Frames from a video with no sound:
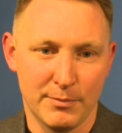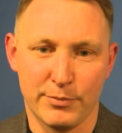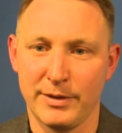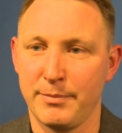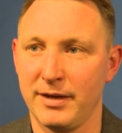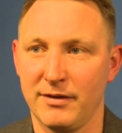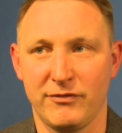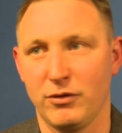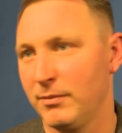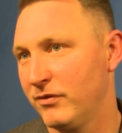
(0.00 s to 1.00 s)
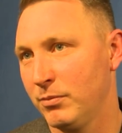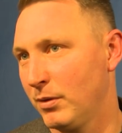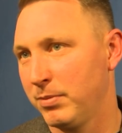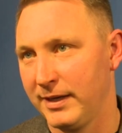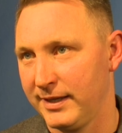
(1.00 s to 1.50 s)
prepare former
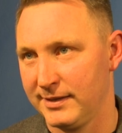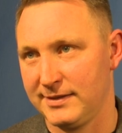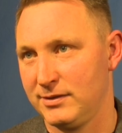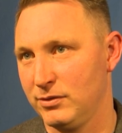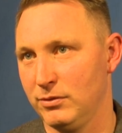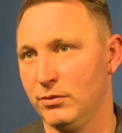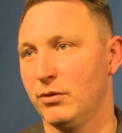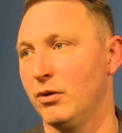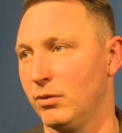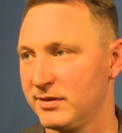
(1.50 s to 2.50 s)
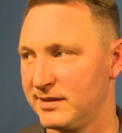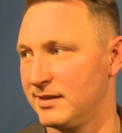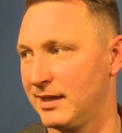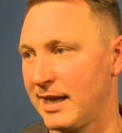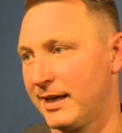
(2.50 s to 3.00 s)
football players to roles
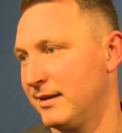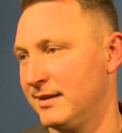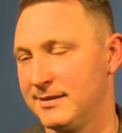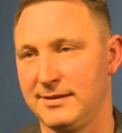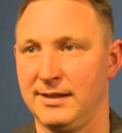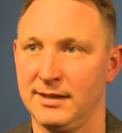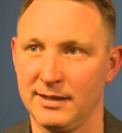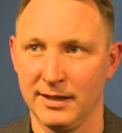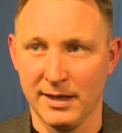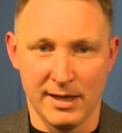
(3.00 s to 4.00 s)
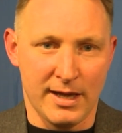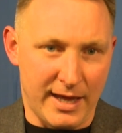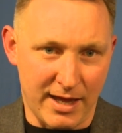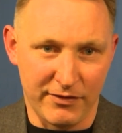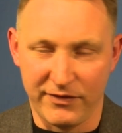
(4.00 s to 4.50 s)
like this in
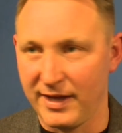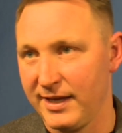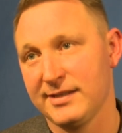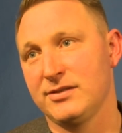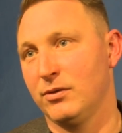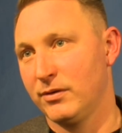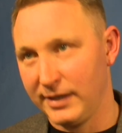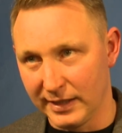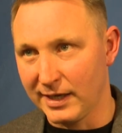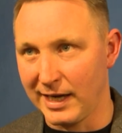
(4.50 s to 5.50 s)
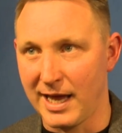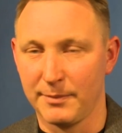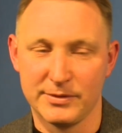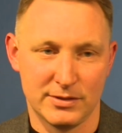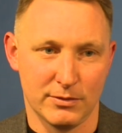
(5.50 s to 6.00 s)
FAs or in
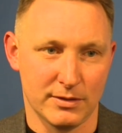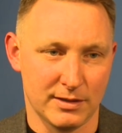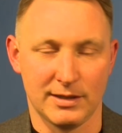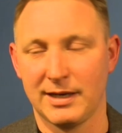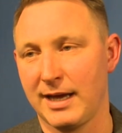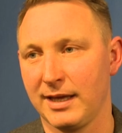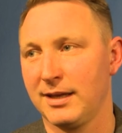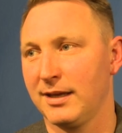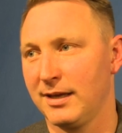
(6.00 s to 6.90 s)
clubs or like